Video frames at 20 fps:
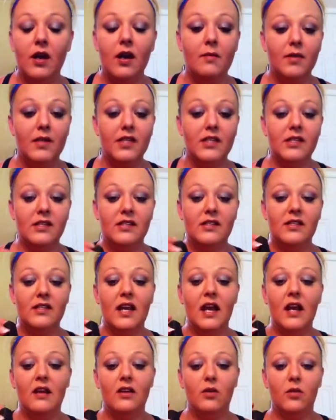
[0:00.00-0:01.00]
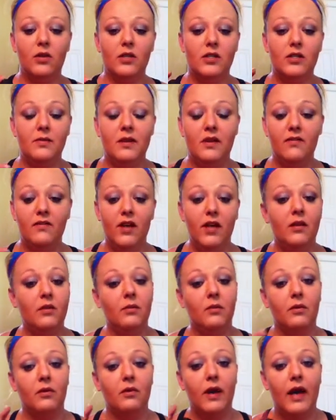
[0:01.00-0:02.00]
but this is not going to be
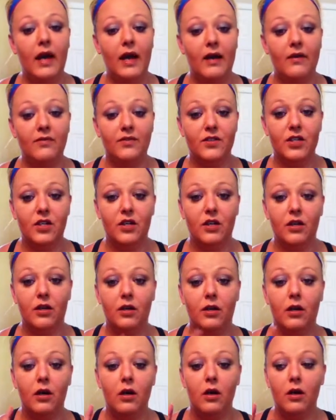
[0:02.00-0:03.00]
available after